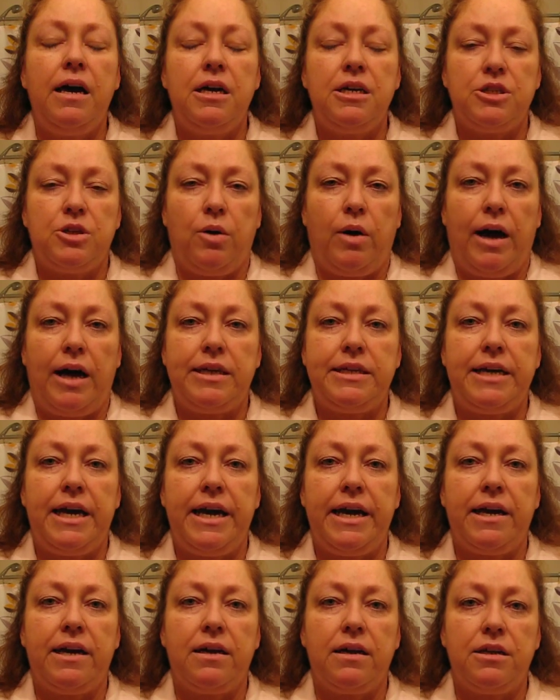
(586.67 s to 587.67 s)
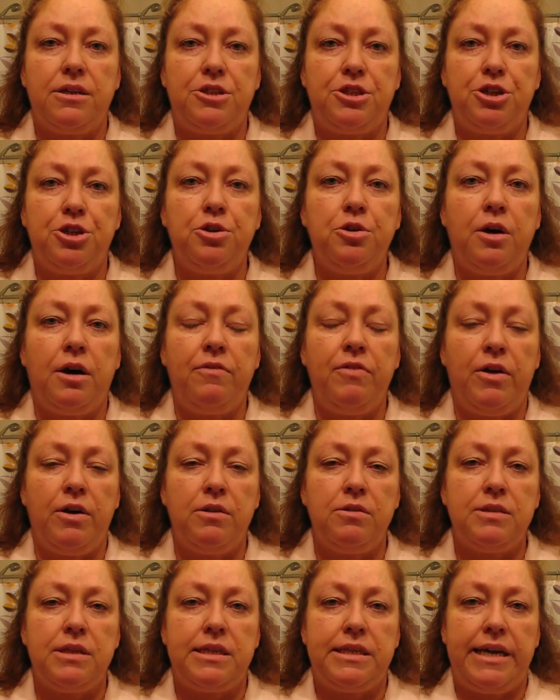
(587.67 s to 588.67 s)
So I take 2 of
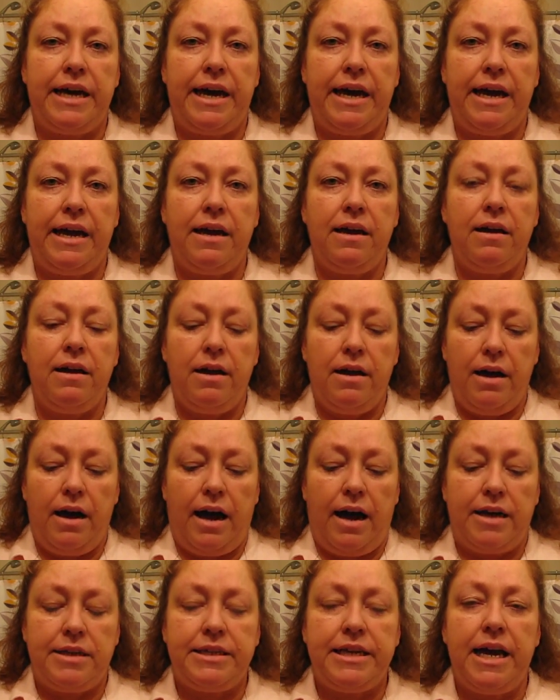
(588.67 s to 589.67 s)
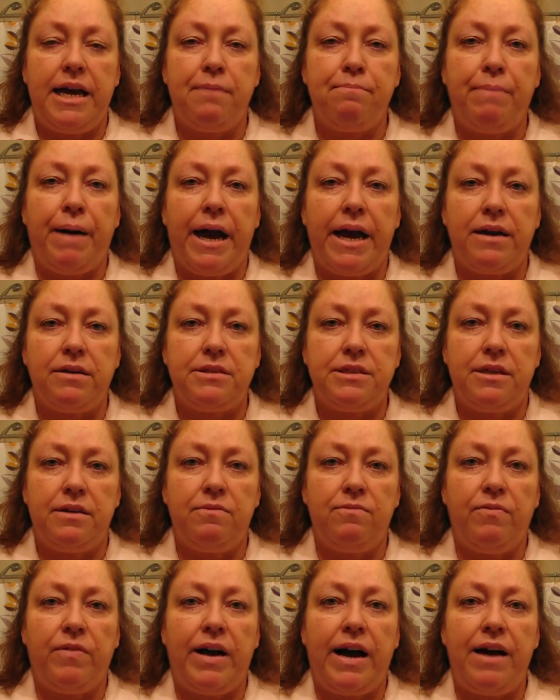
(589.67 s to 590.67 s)
those a day. I take
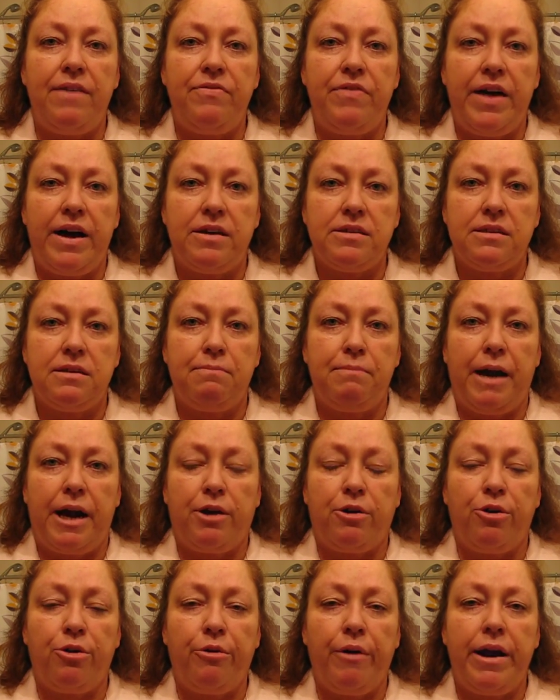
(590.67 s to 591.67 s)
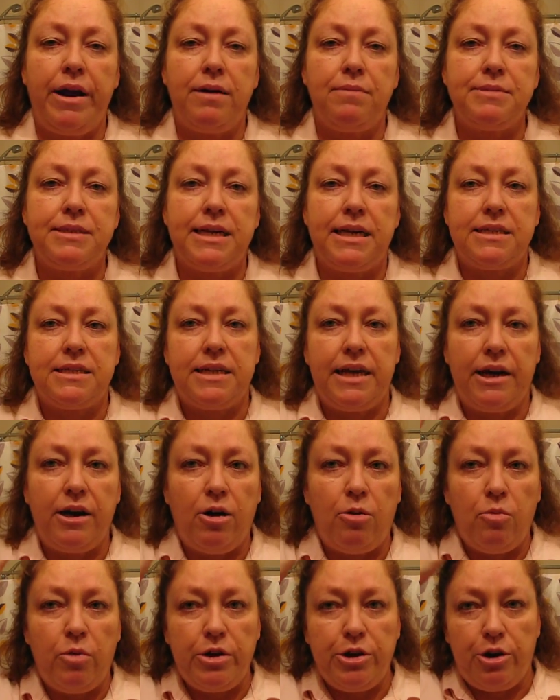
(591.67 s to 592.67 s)
biotin 5,000 micrograms. That's to
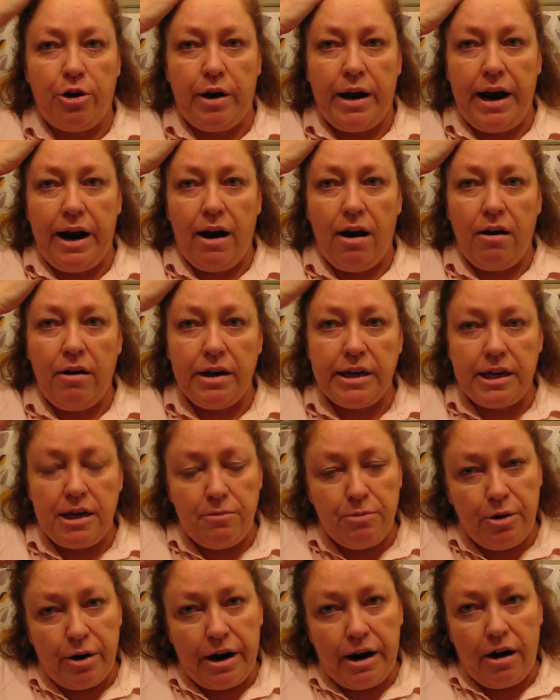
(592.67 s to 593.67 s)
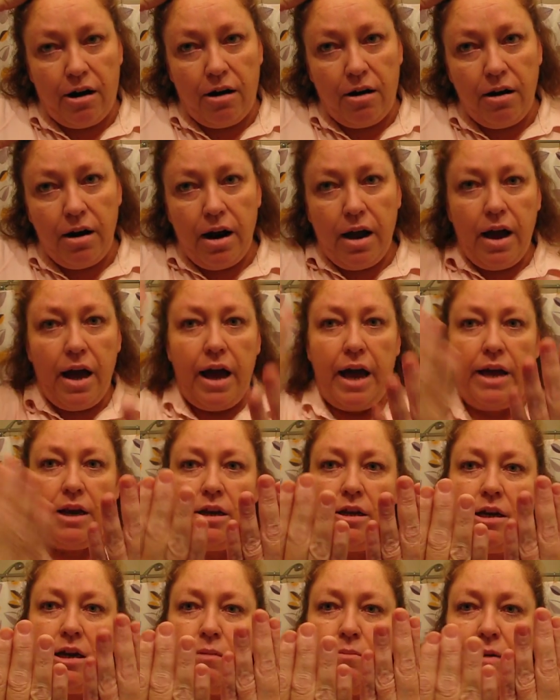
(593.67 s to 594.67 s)
help with your hair, to keep your hair. And
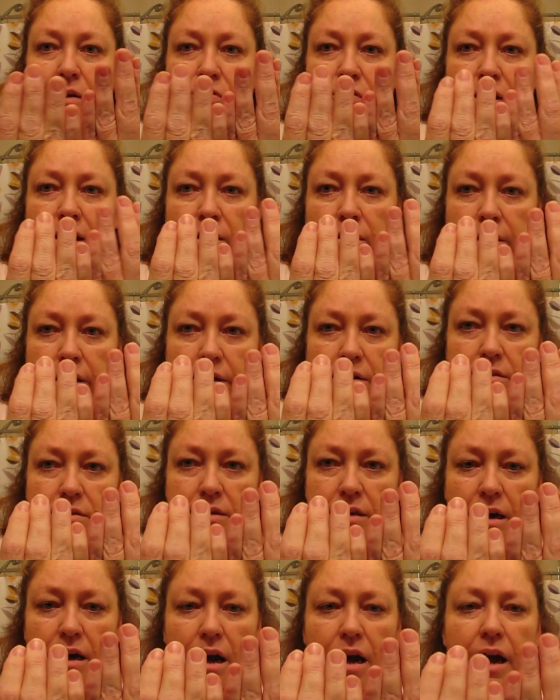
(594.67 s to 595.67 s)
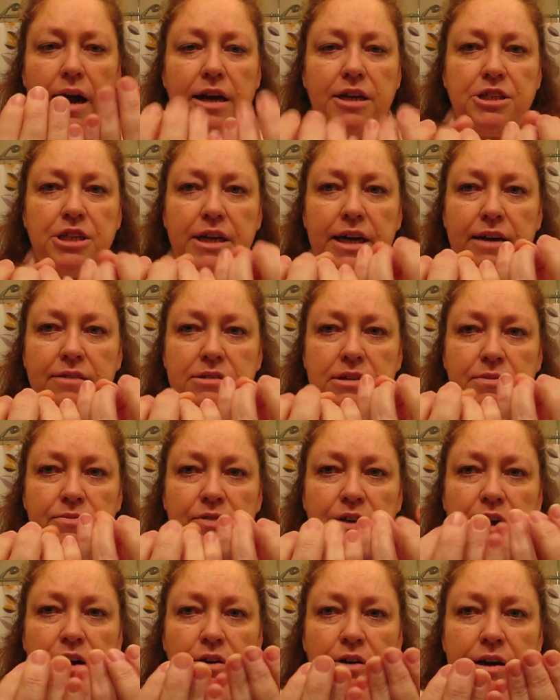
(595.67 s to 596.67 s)
look at my fingernails. I actually have some
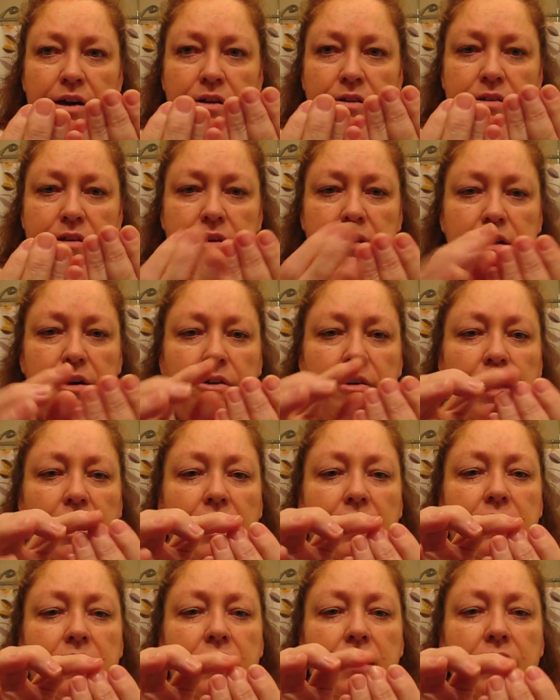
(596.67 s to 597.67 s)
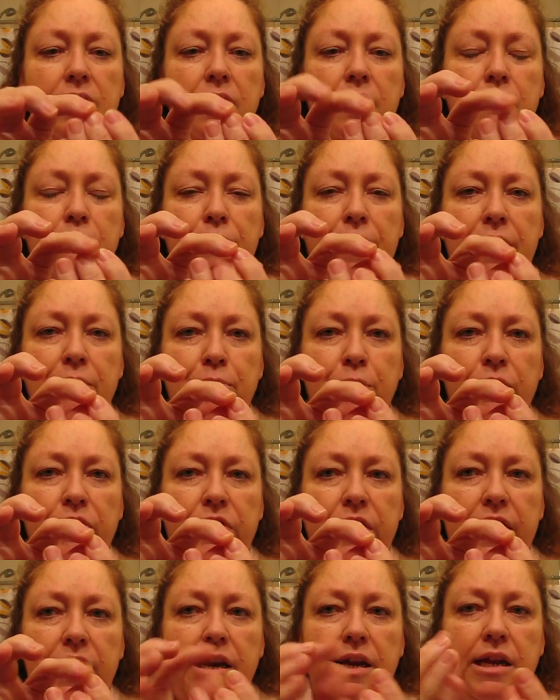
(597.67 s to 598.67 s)
fingernails. They're not paper
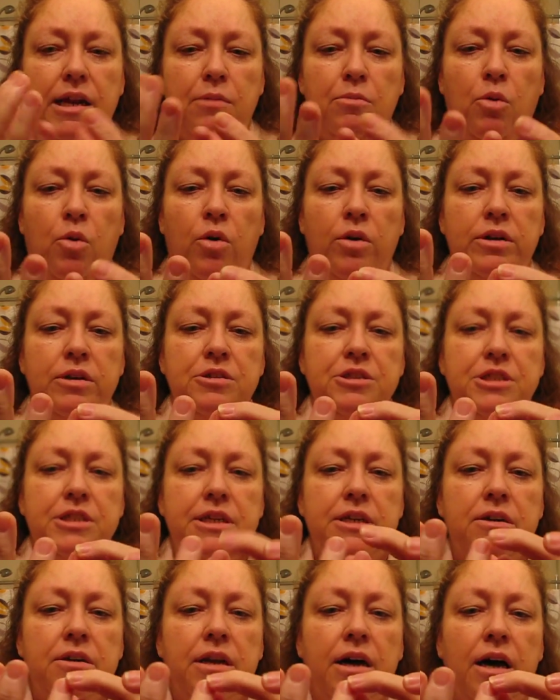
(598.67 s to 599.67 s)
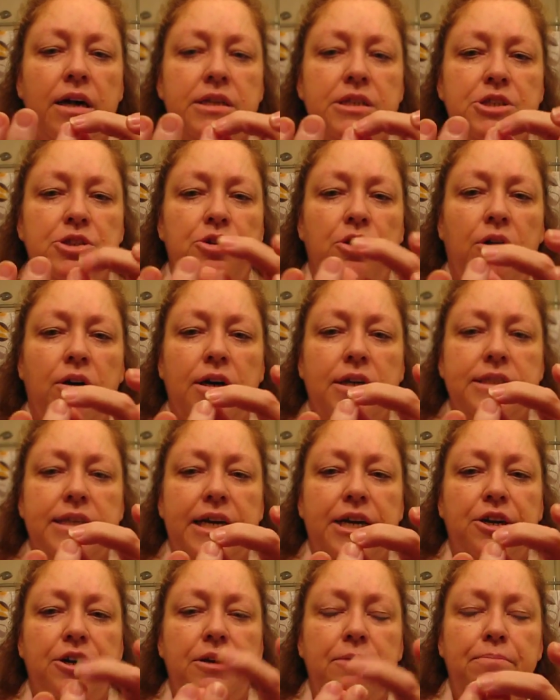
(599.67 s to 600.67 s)
thin anymore. They're still not as strong as they
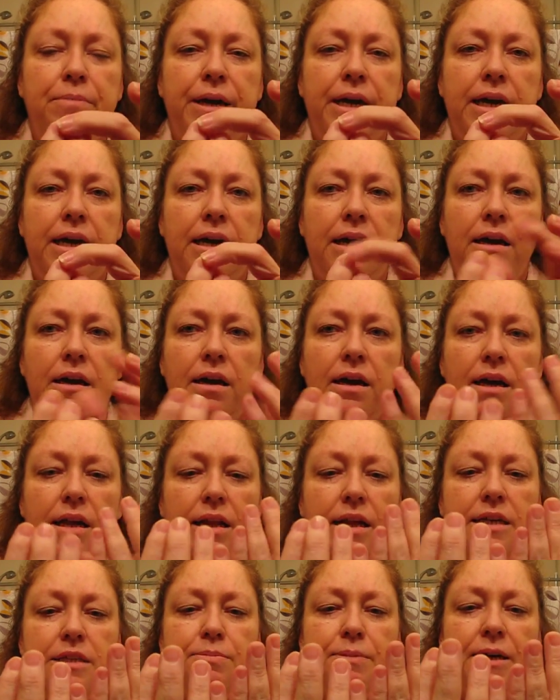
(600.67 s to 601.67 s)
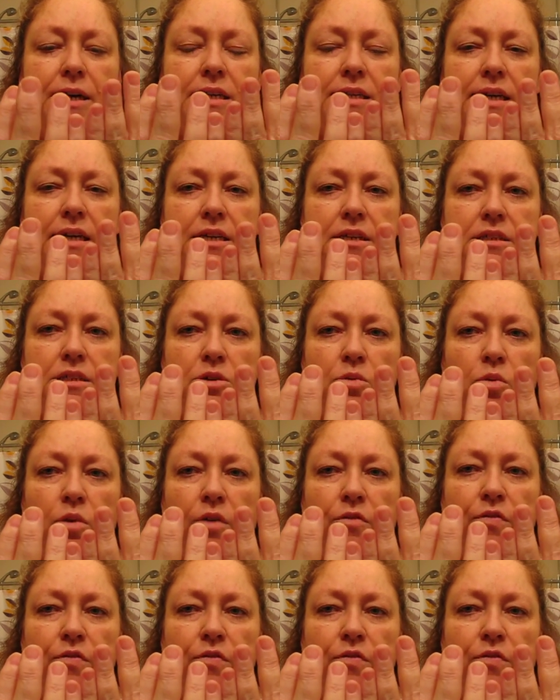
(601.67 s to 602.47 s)
could be. That's because I used to wear